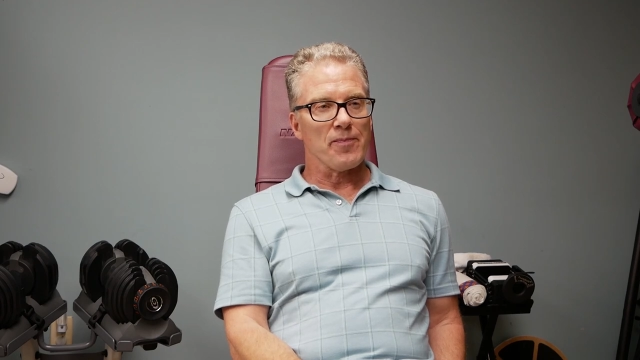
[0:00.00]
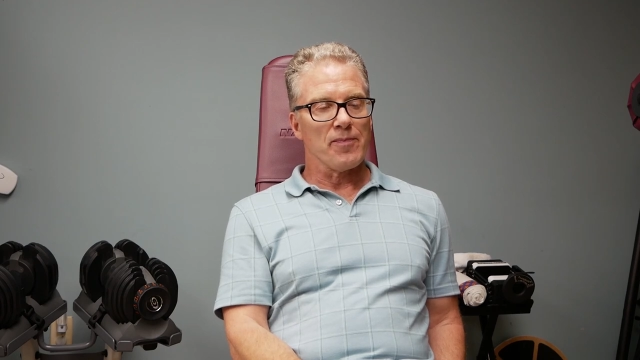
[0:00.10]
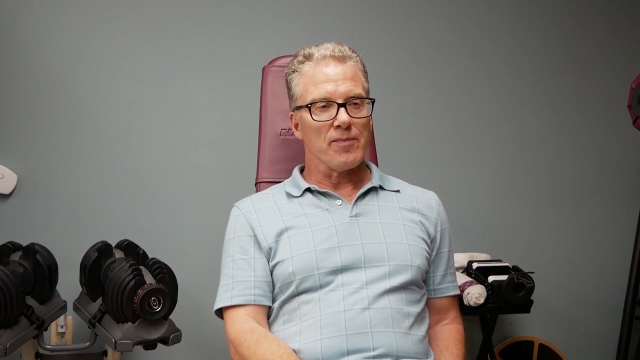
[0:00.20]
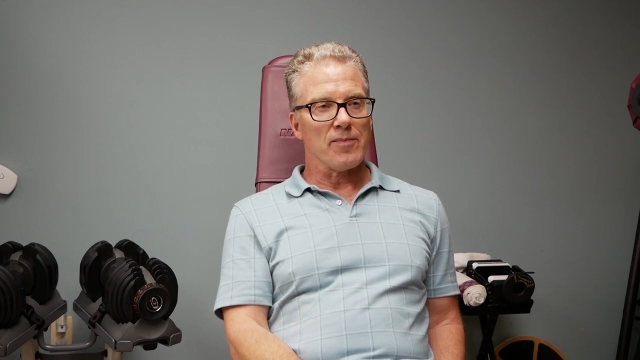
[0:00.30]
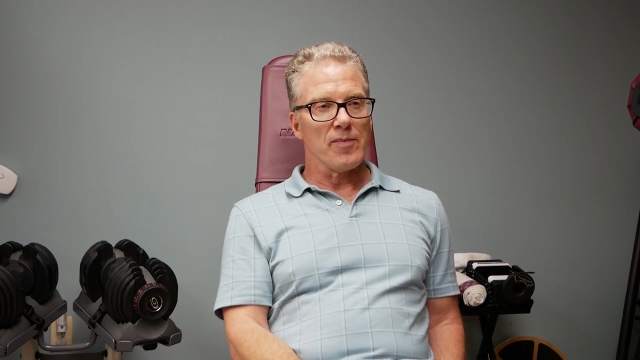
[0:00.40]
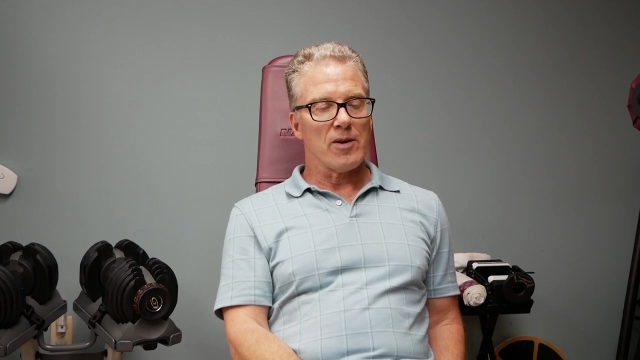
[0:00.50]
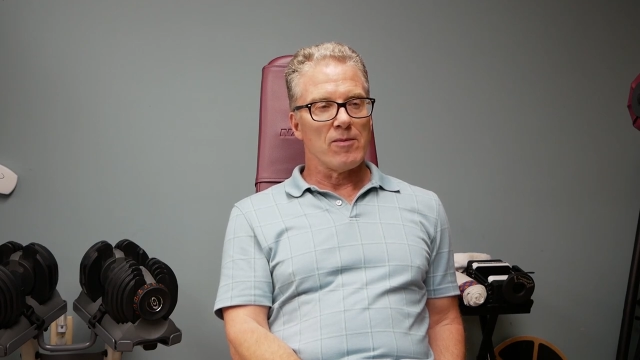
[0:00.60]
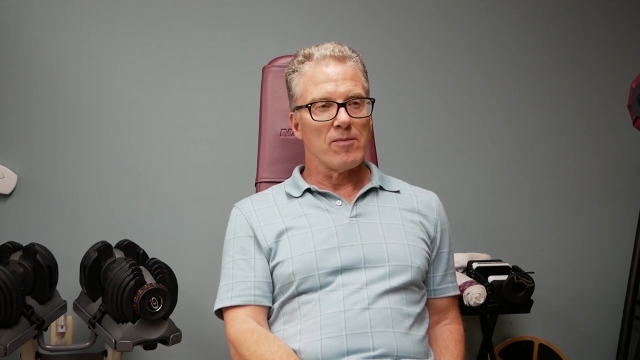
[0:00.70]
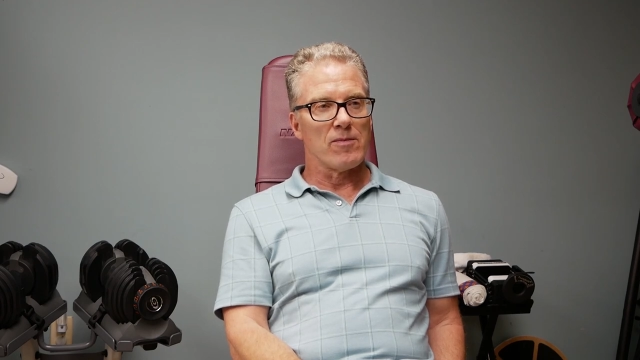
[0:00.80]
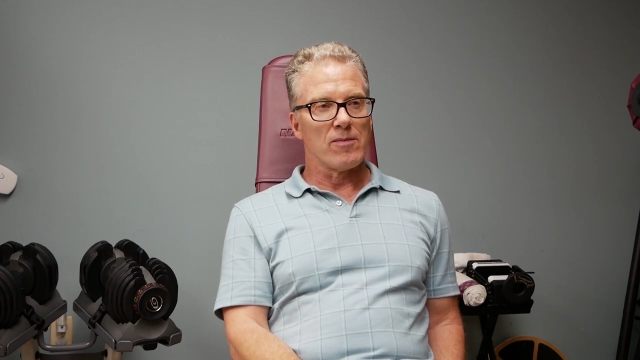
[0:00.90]
to a degree,
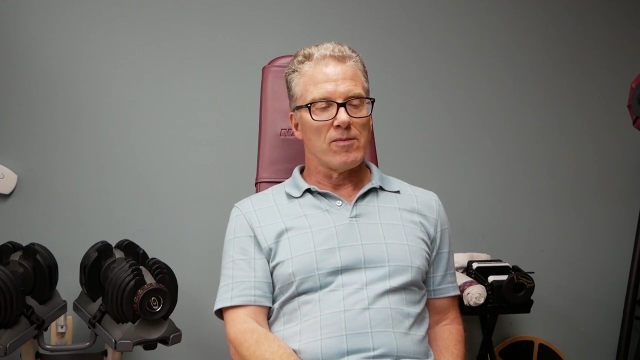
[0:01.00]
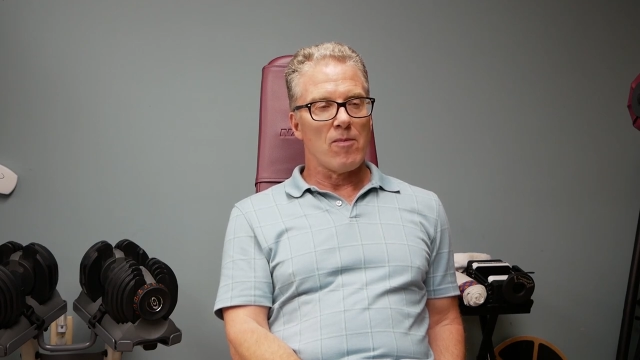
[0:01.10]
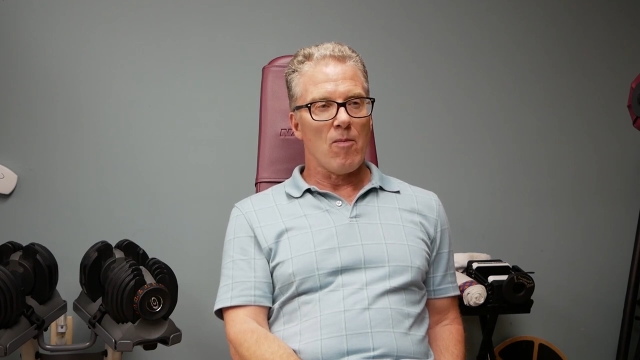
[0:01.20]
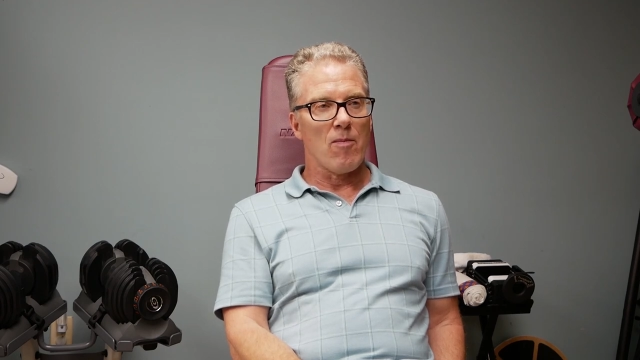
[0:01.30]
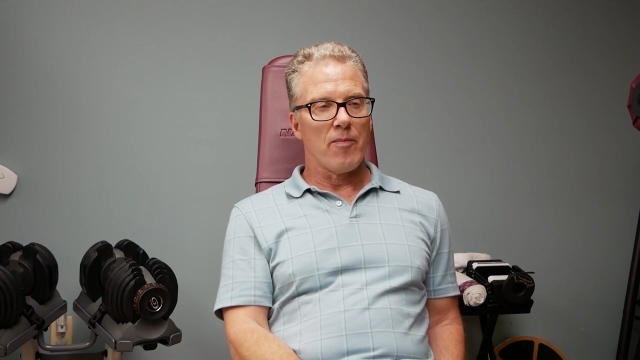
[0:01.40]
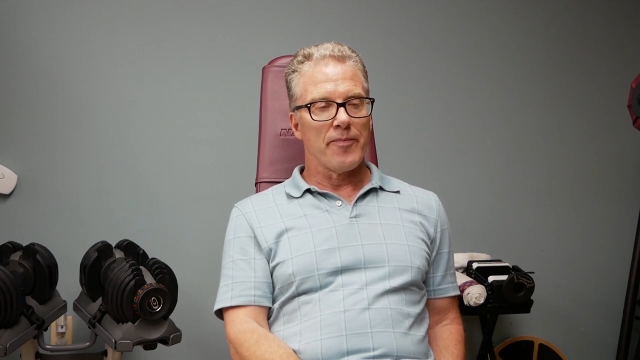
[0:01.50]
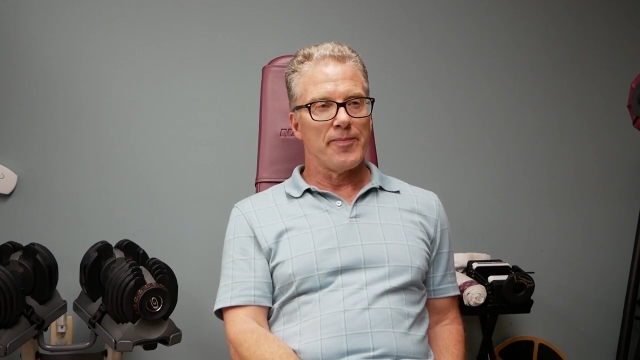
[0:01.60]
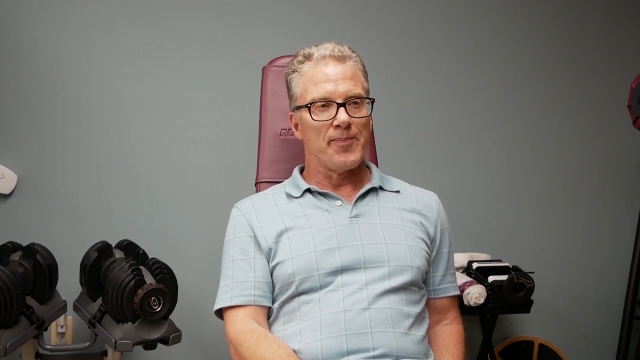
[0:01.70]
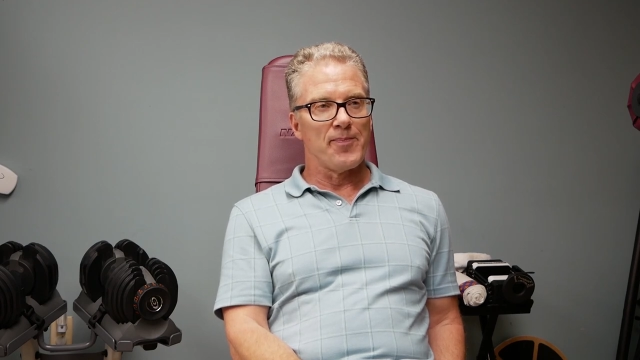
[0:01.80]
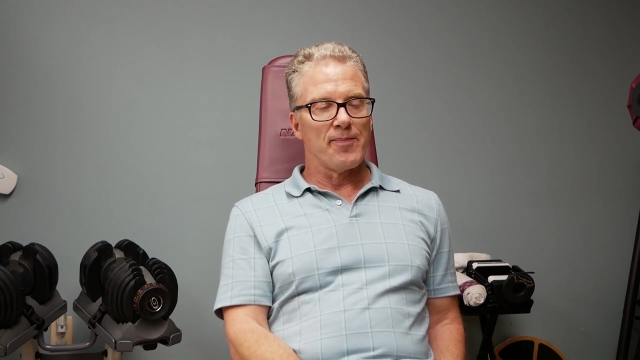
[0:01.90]
had
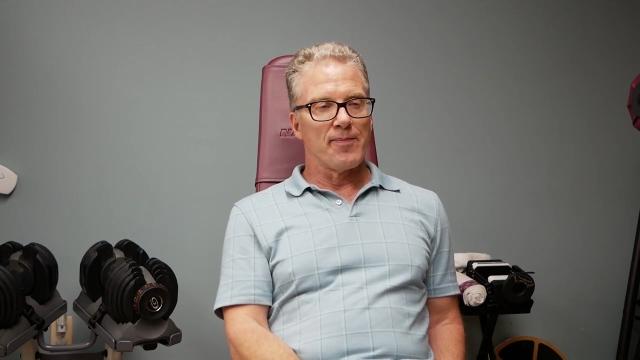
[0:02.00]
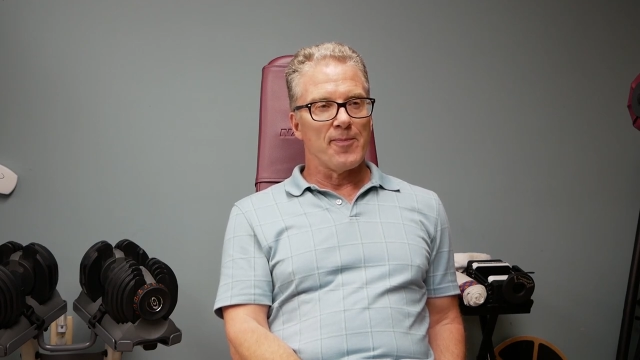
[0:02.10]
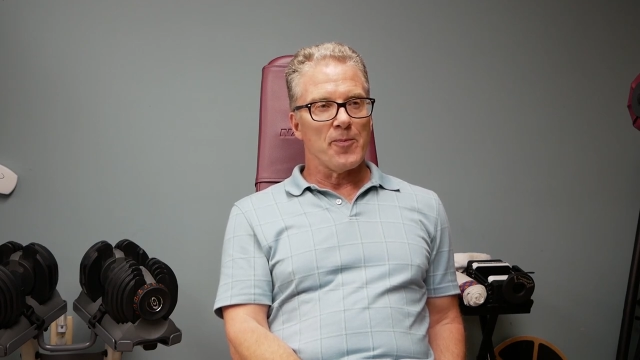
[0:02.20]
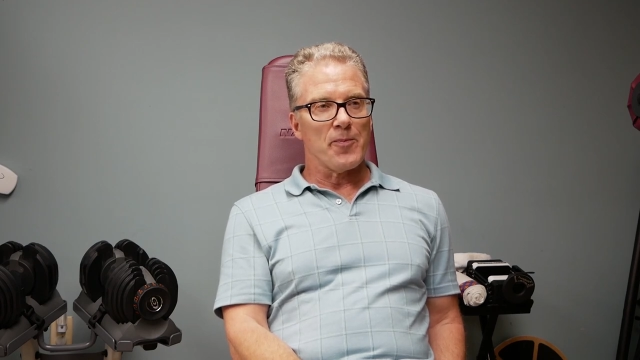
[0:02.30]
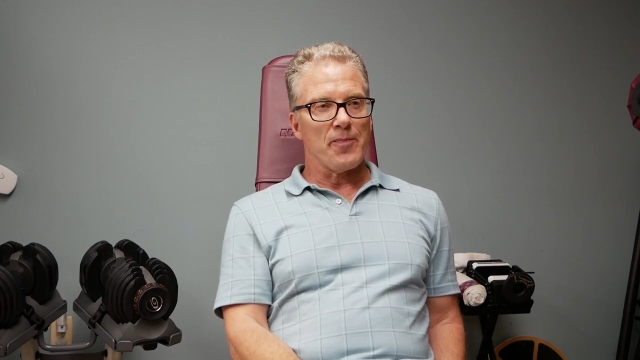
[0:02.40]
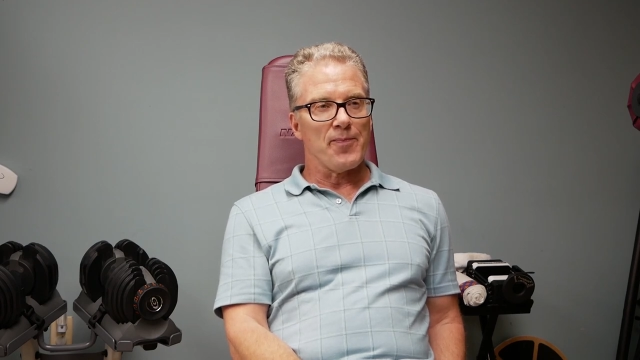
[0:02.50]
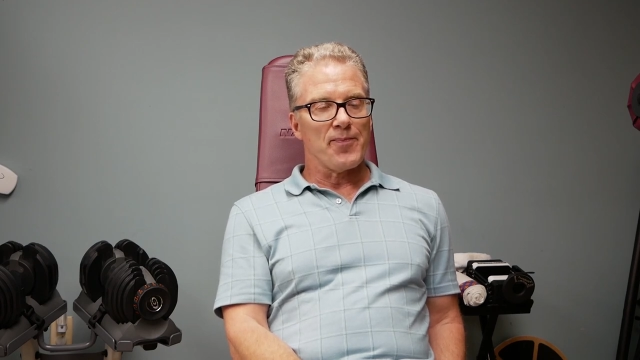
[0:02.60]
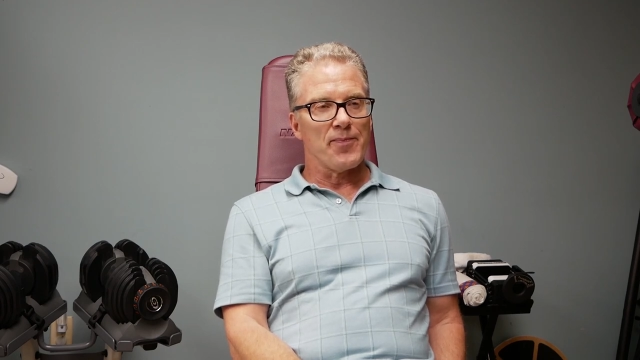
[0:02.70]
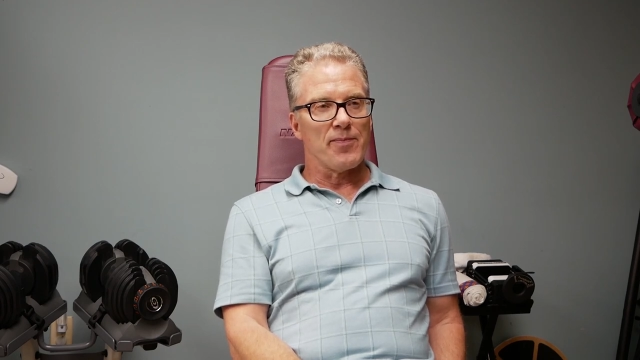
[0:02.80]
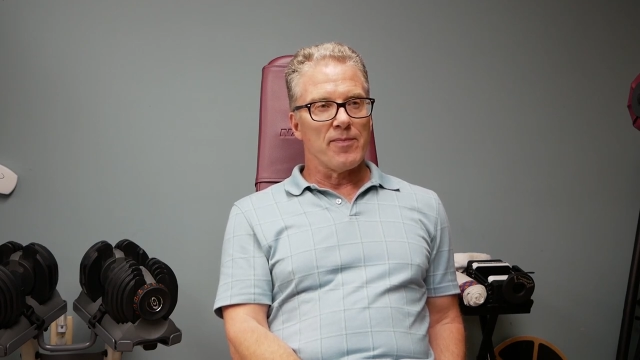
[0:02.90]
a, a really sound
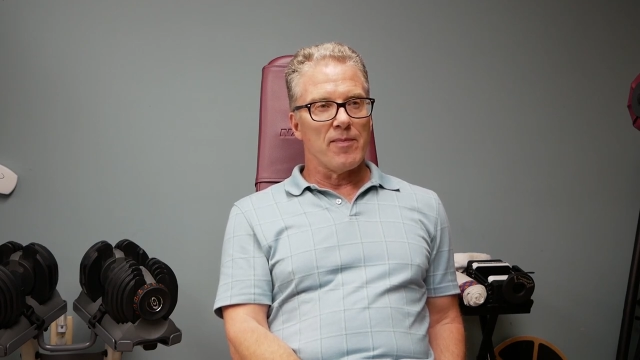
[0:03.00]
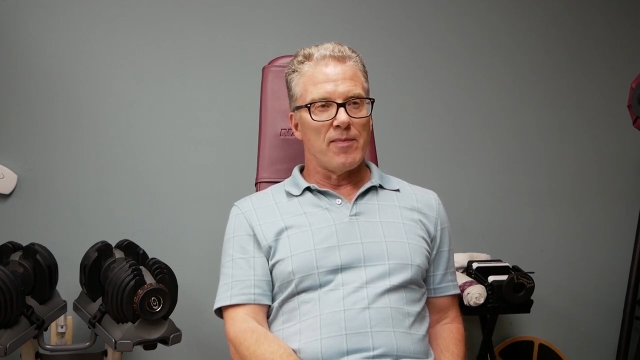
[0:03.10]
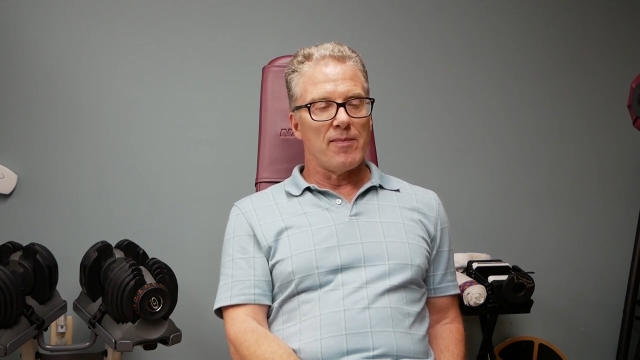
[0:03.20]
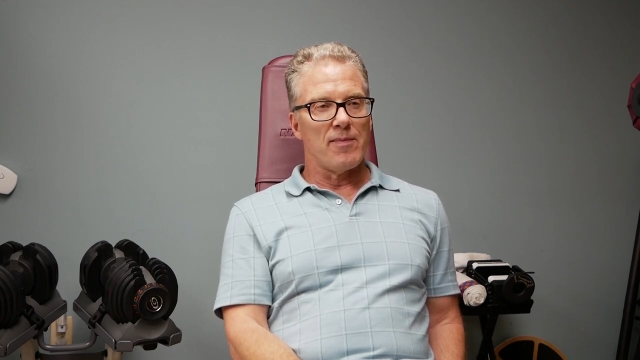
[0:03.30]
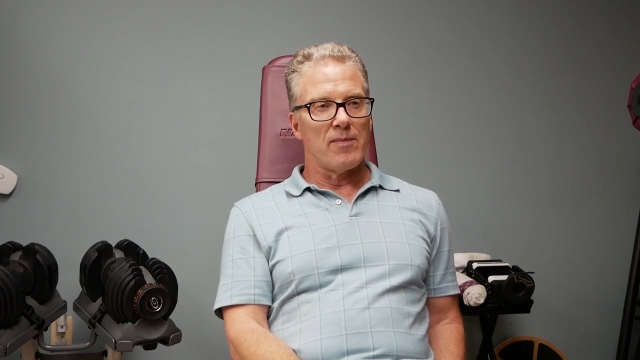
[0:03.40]
backing,